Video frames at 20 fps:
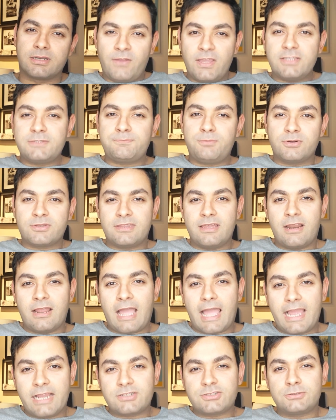Facebook, there
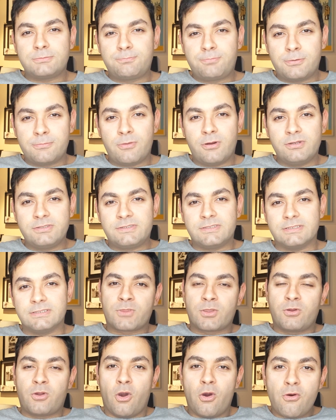are actual promoters
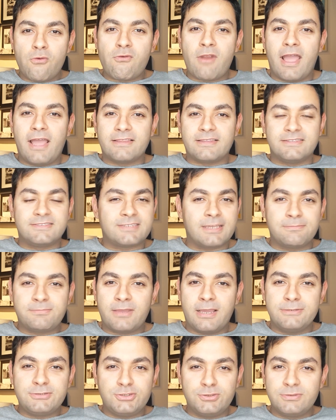go around, and
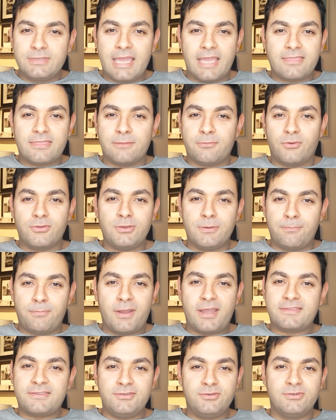sometimes you'll get them on your birthday.